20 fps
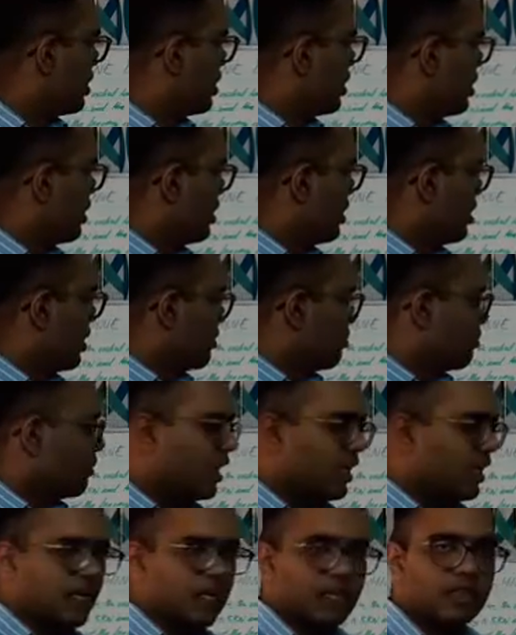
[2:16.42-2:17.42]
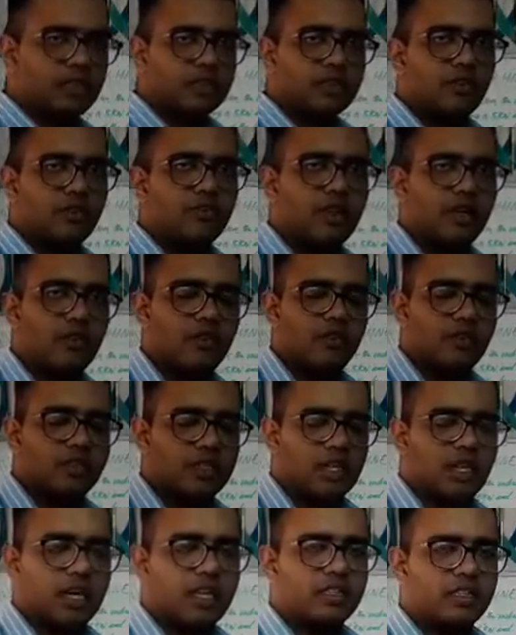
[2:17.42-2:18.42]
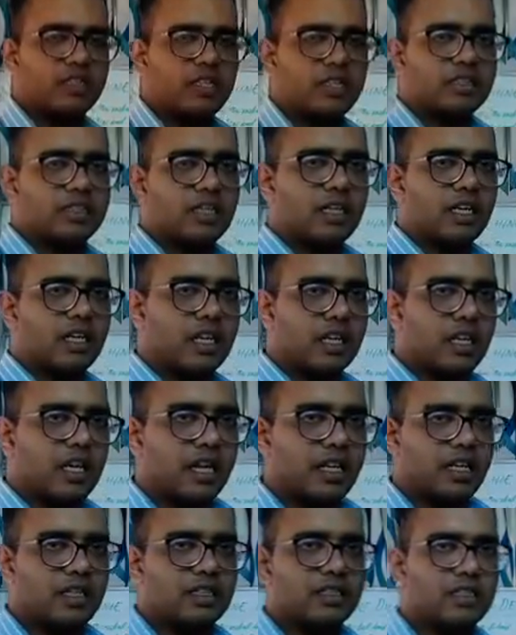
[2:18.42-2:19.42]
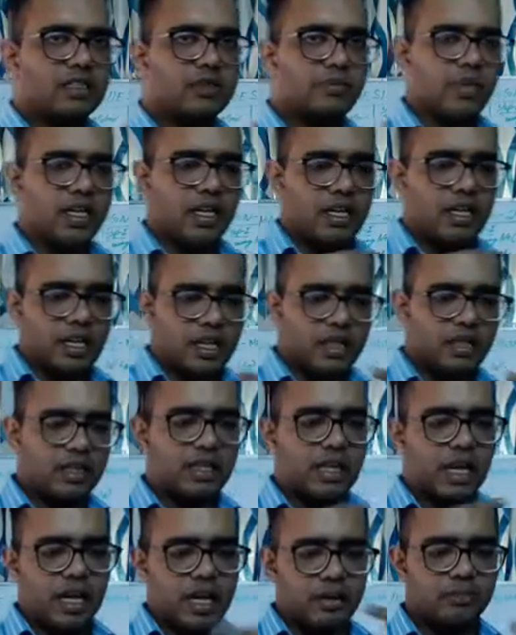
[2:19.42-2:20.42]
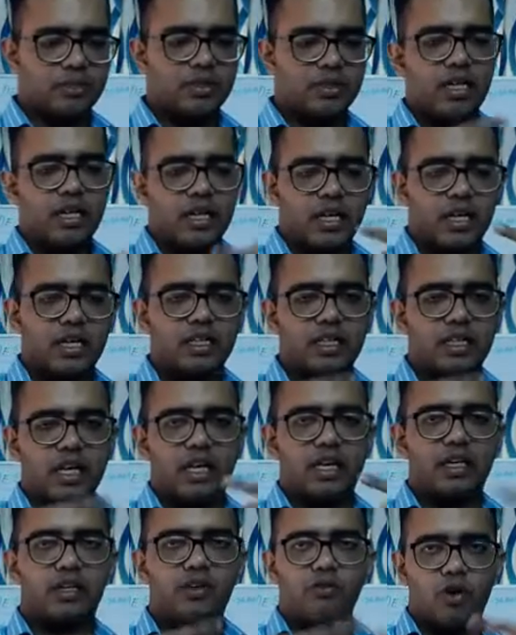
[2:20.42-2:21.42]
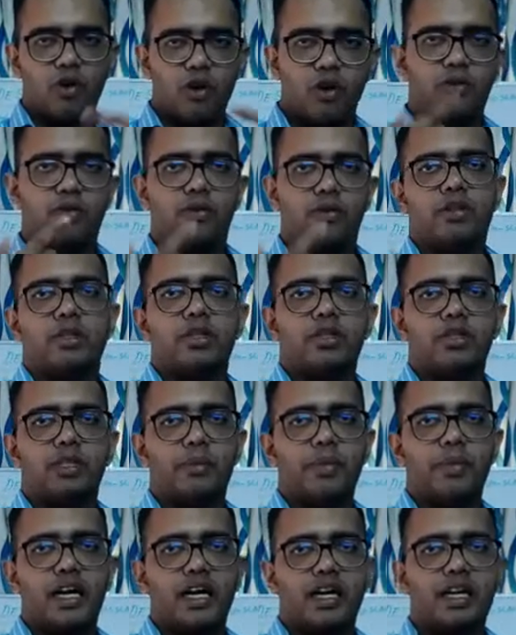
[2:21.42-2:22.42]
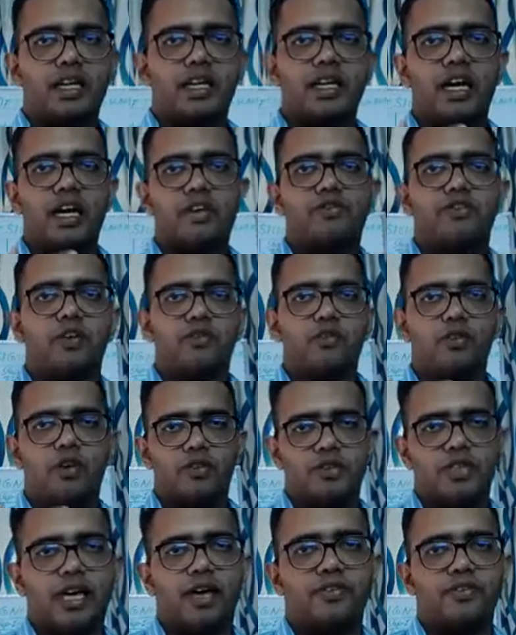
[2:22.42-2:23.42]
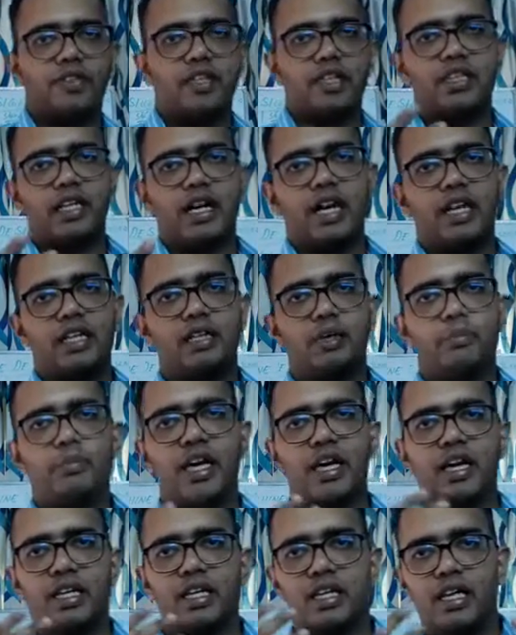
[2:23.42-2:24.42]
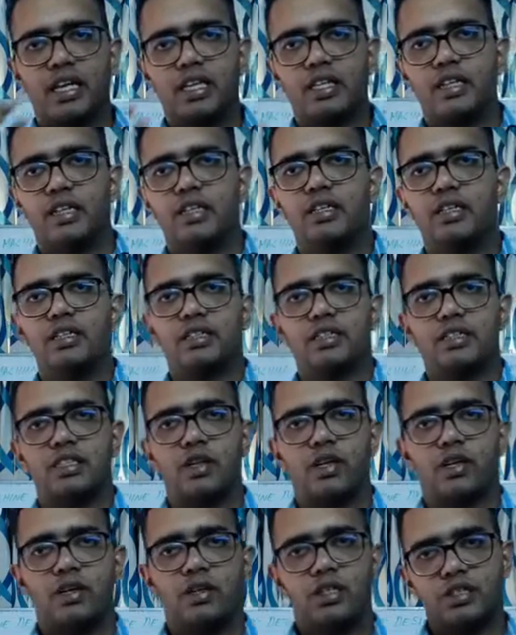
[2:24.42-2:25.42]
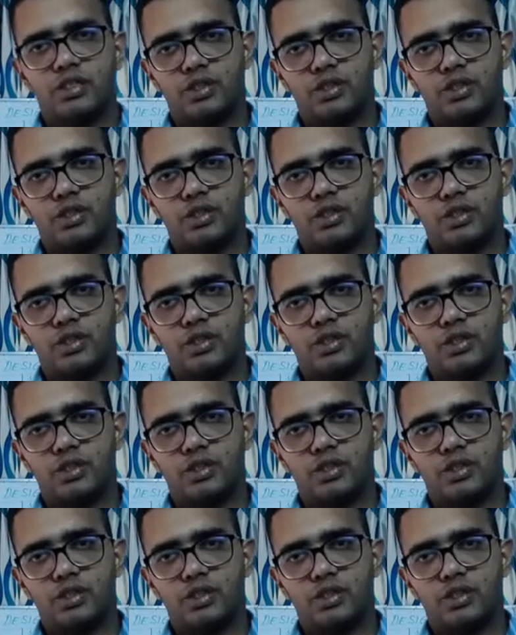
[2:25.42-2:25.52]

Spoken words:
millions of revolution, like 696 million times it can revolve. The bearing life revolves. After that the bearing get destroyed